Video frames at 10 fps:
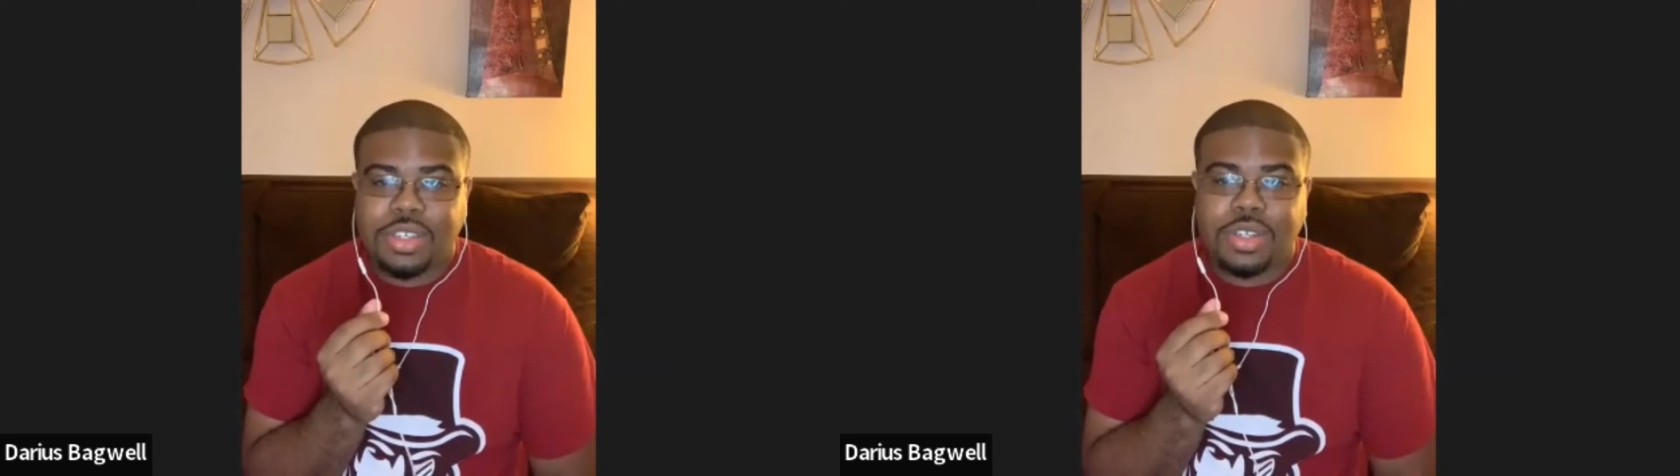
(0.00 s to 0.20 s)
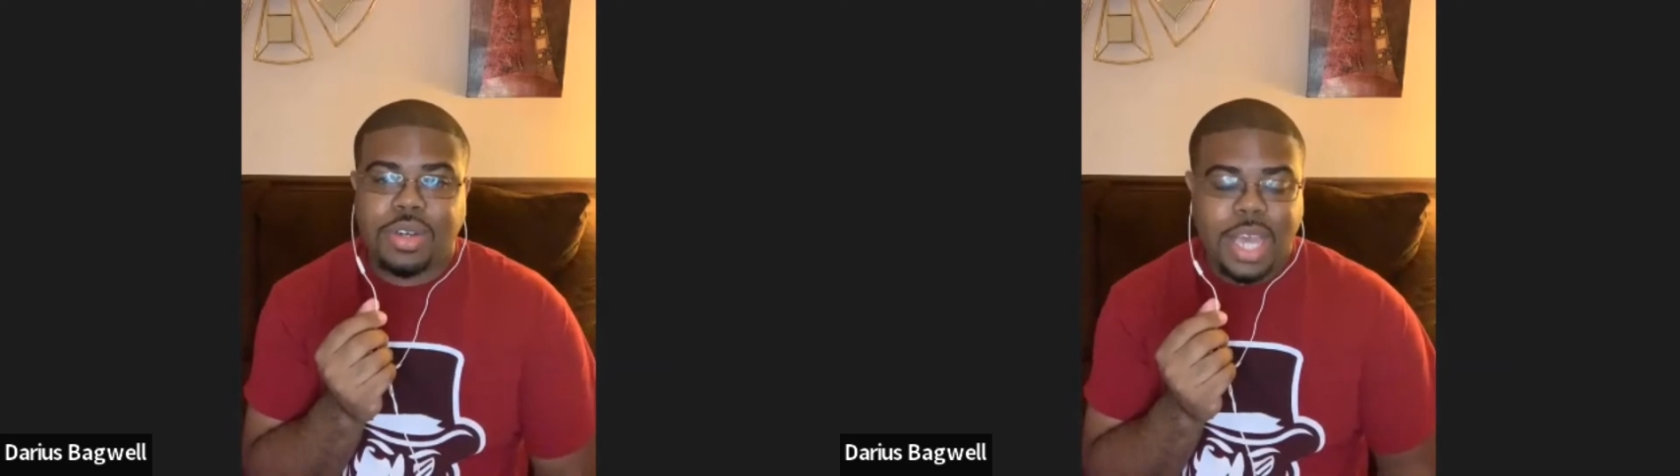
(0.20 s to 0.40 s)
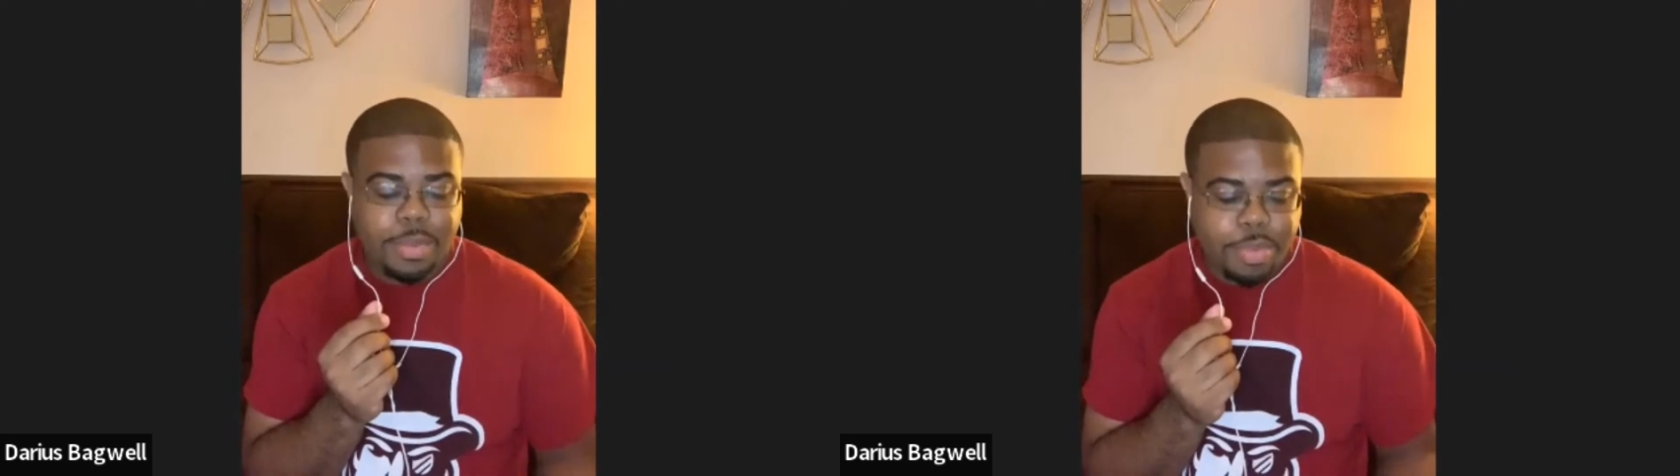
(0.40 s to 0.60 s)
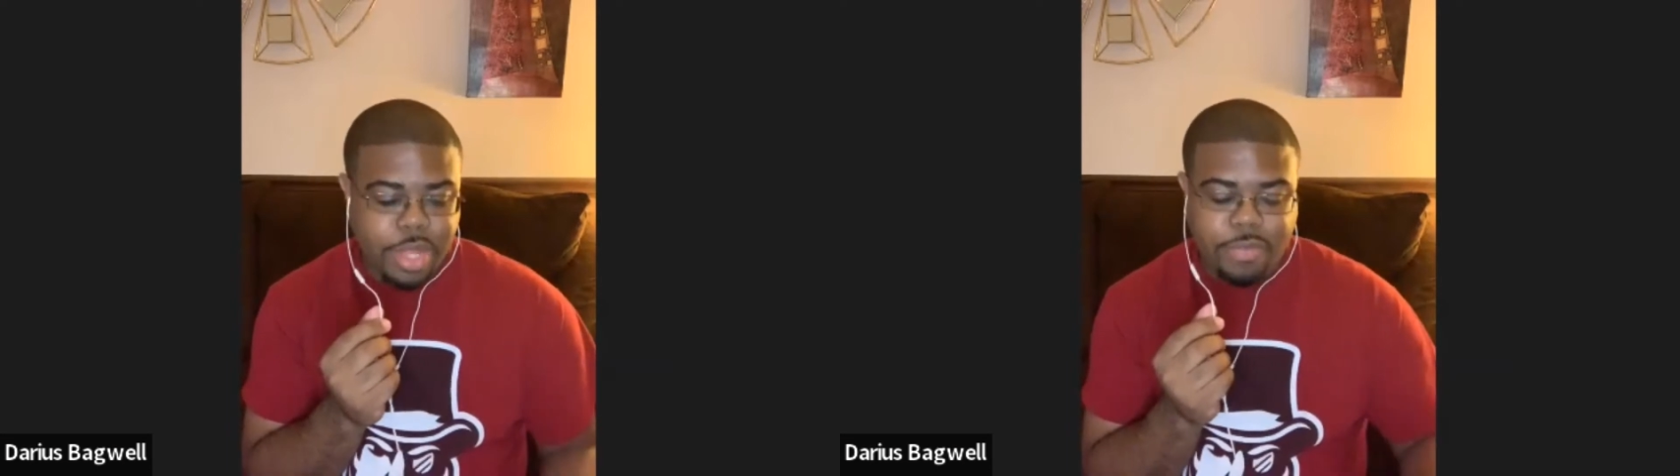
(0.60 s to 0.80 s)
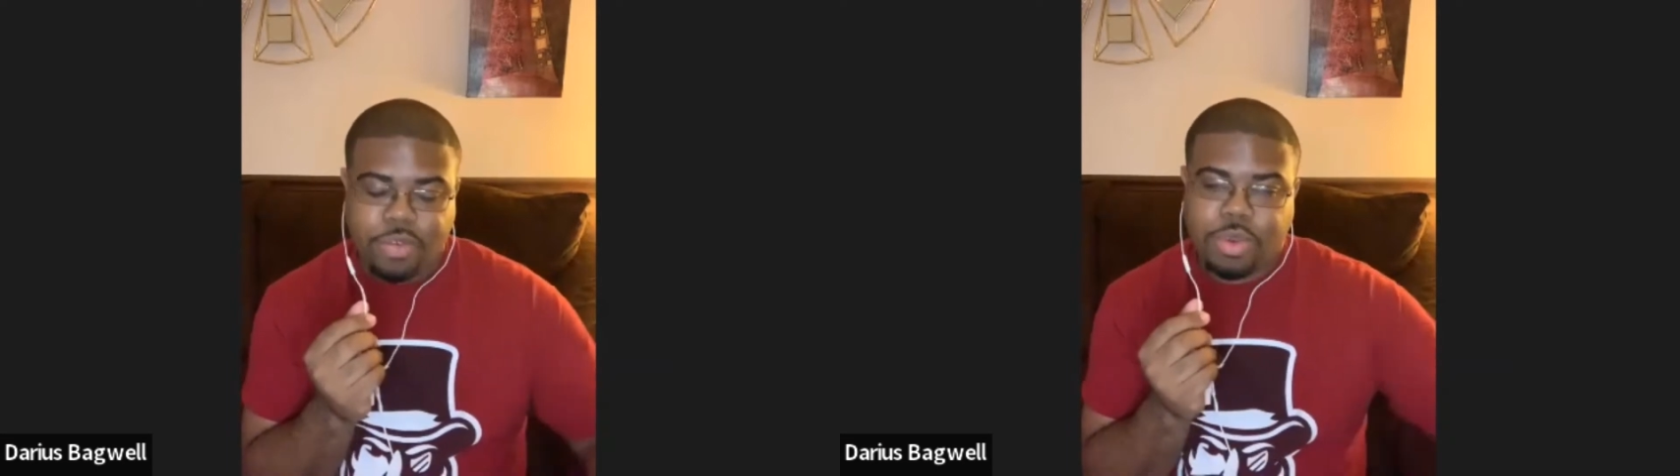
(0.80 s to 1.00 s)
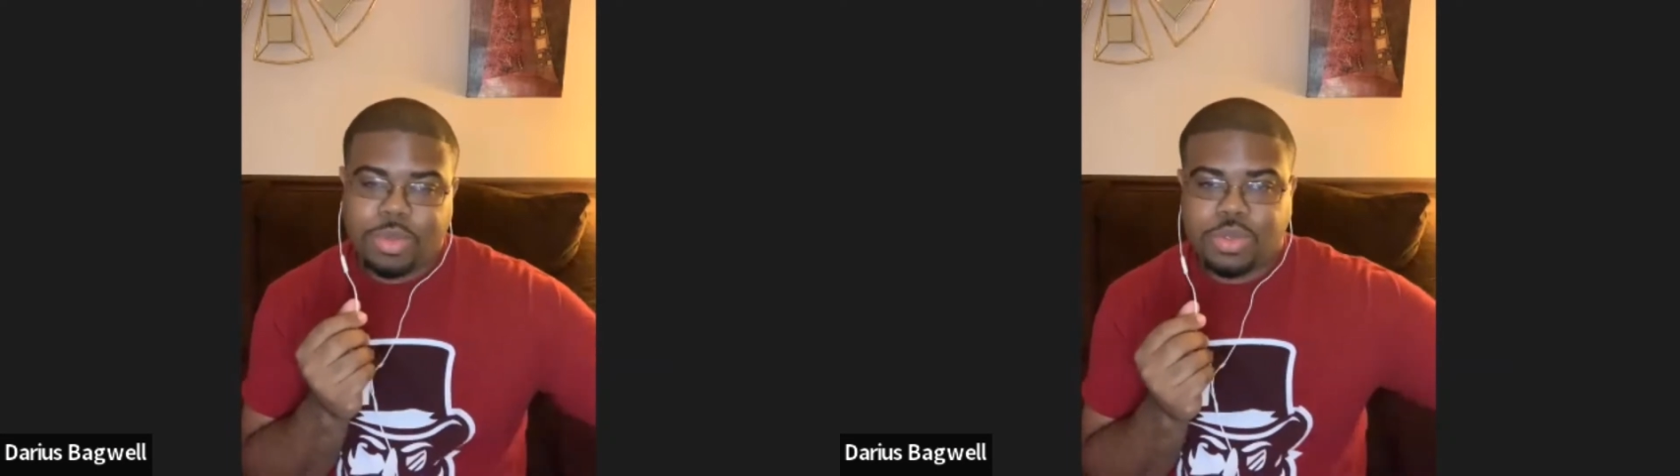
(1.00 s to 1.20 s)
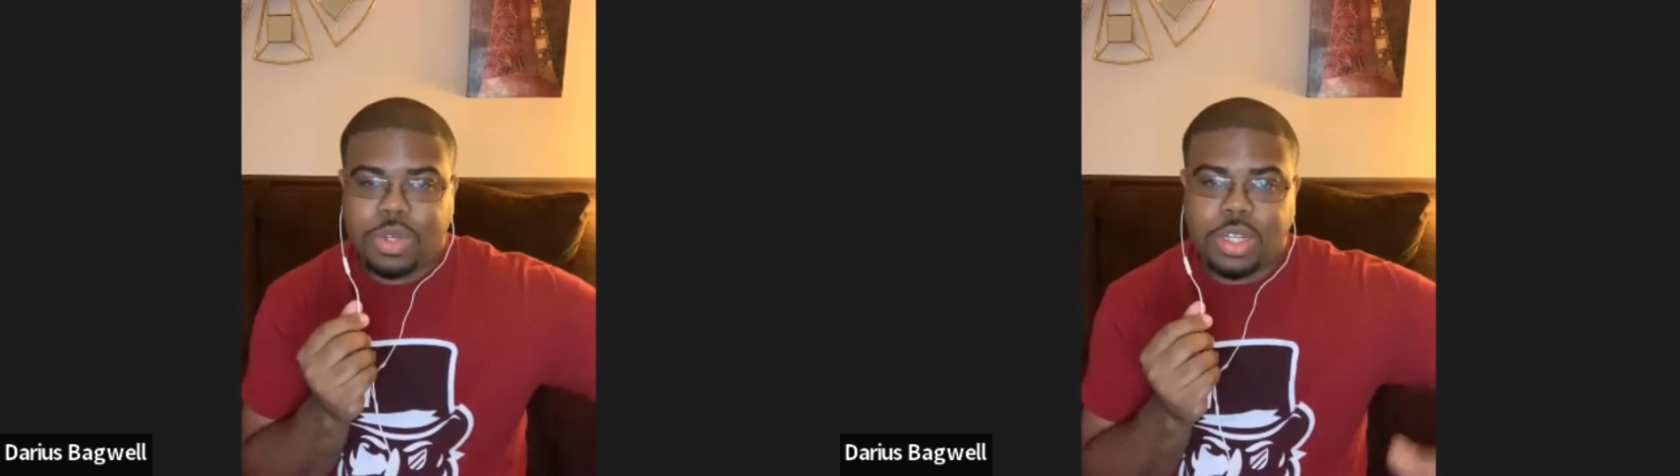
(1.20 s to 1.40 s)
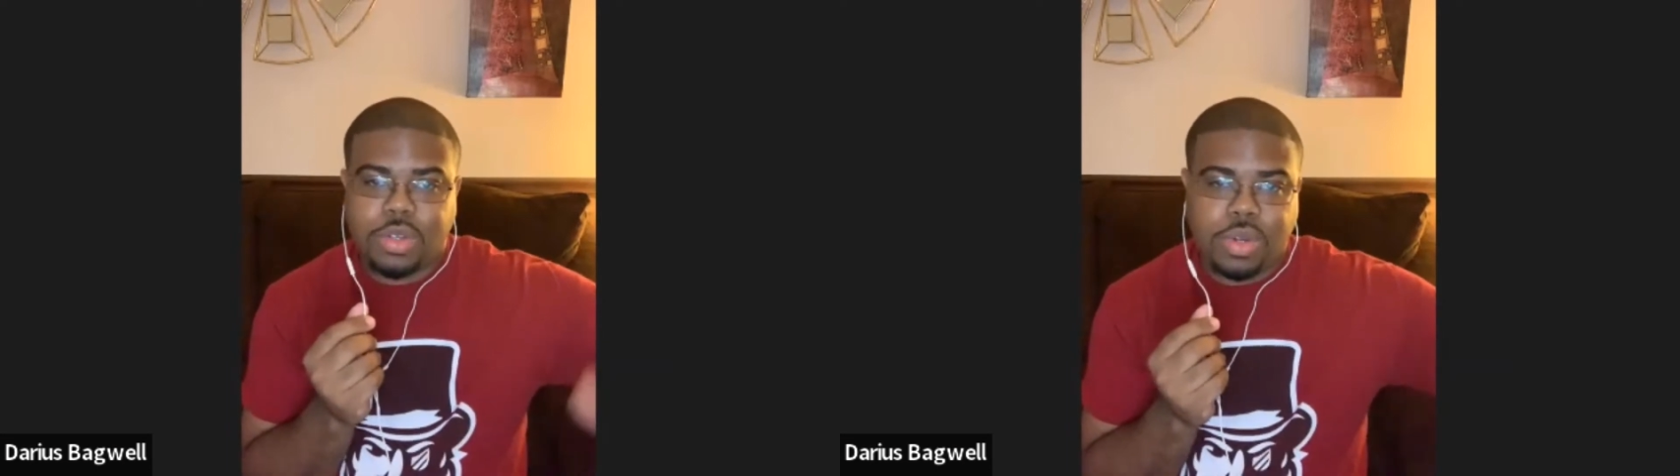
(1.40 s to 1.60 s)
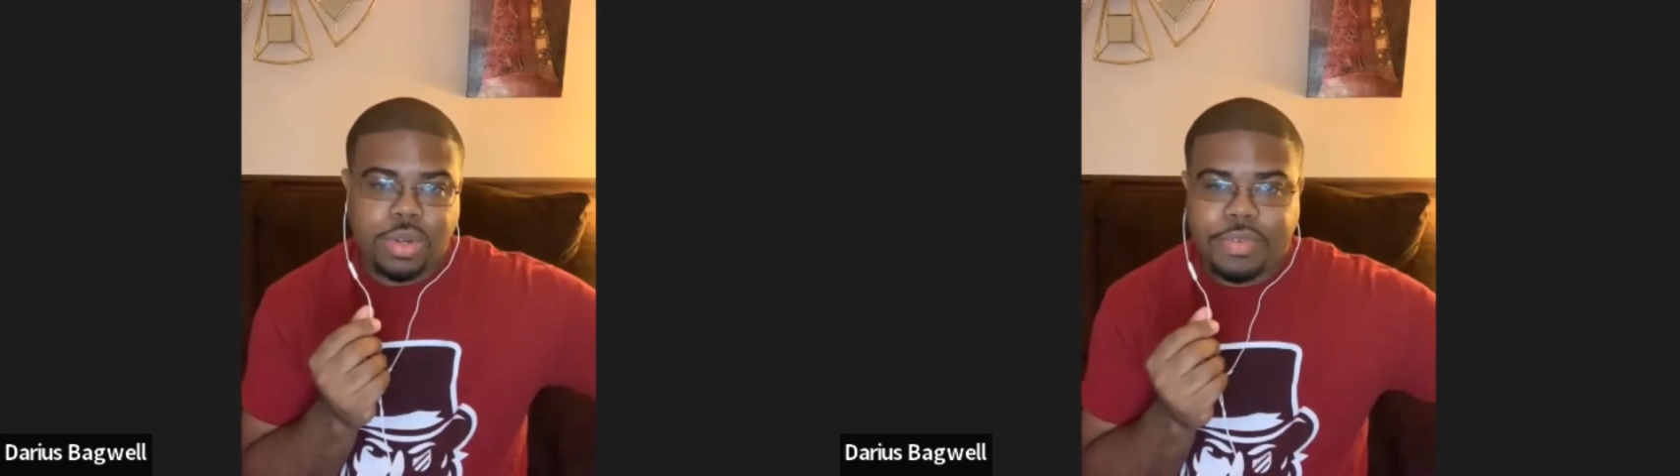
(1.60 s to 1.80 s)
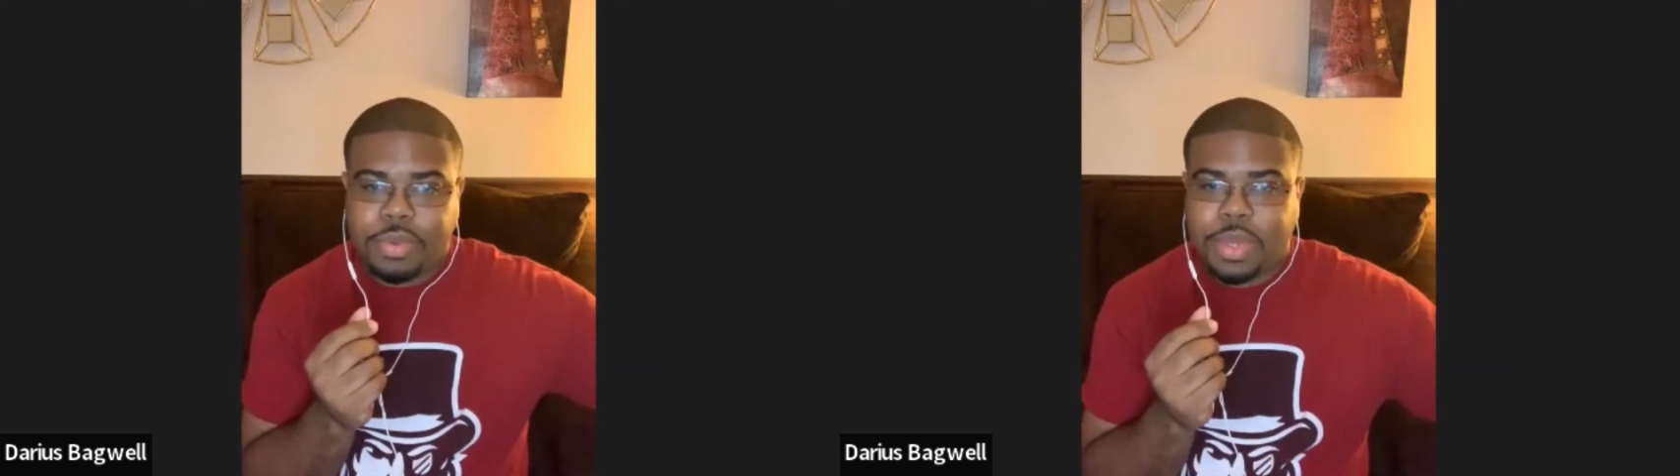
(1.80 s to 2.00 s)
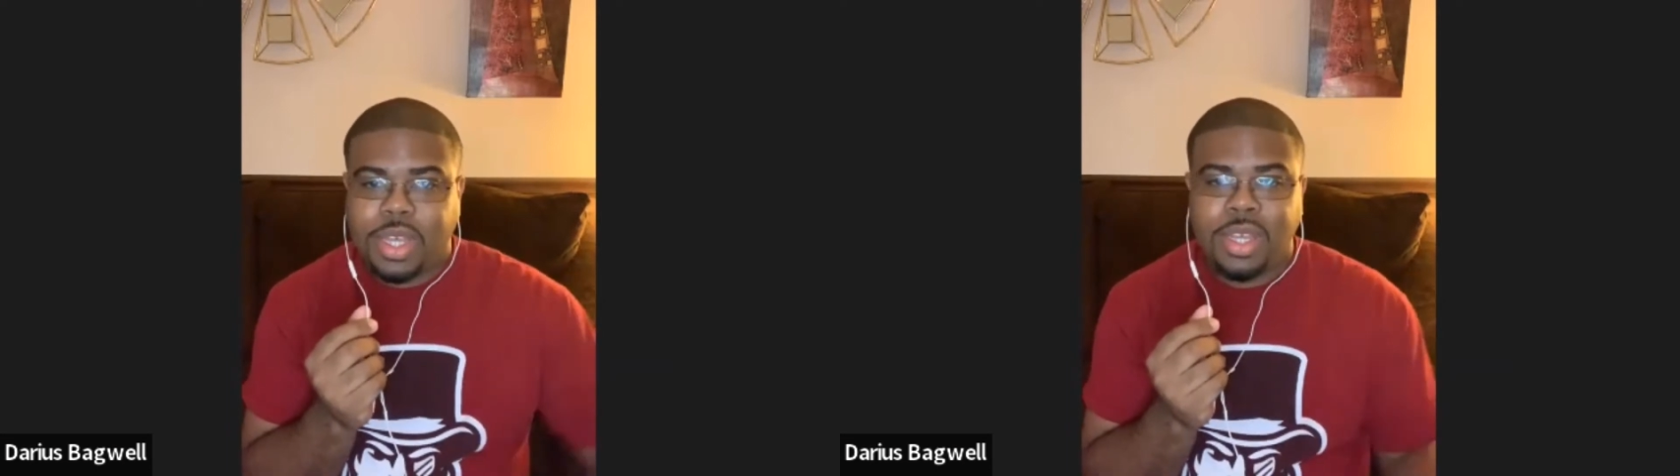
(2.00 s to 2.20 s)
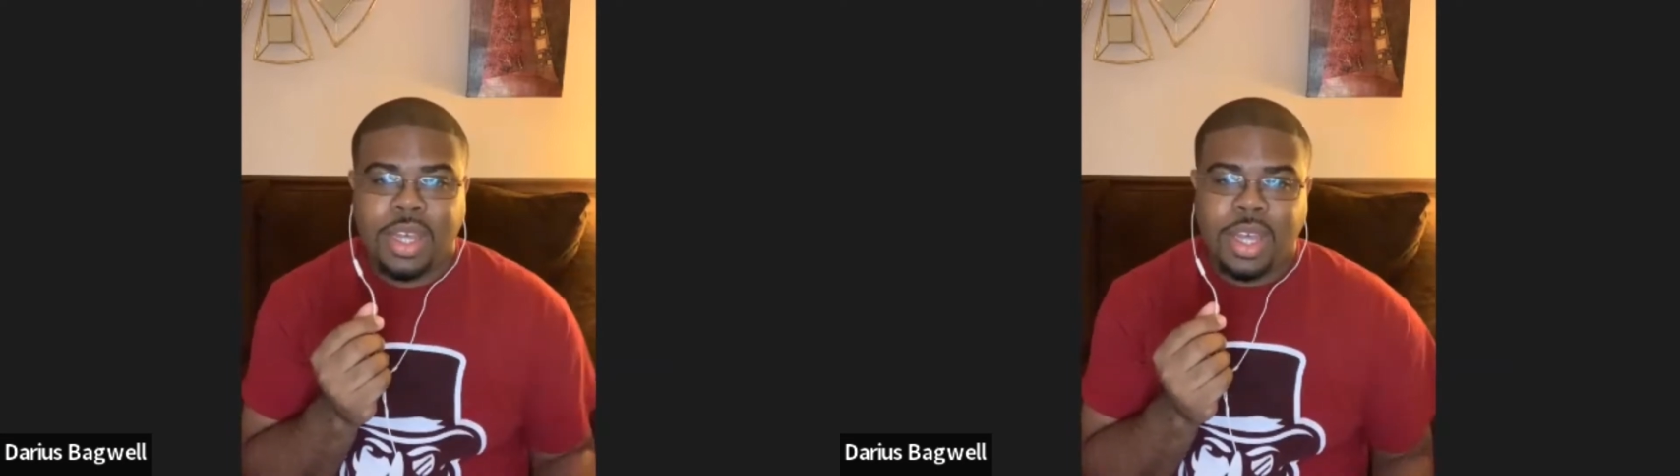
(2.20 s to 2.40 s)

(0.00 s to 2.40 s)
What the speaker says: That platform is really growing for me.